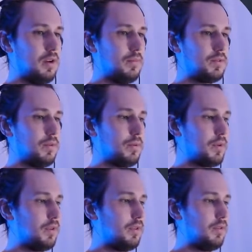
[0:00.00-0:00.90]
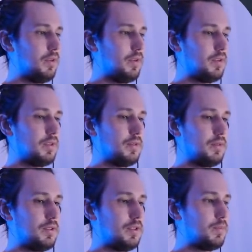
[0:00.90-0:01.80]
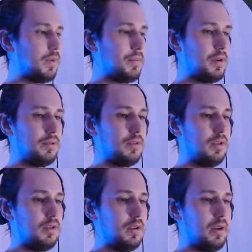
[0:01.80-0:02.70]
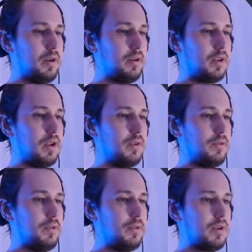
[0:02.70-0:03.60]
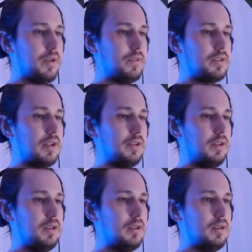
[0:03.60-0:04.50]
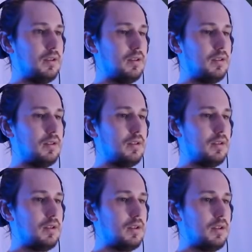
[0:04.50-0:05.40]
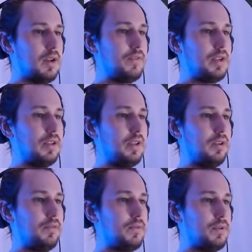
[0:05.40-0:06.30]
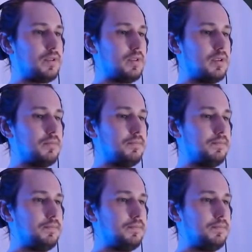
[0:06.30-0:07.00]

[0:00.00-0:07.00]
So what we're going to do is just pip out the Uncanny Rogue, have a deadly Guild Enforcer.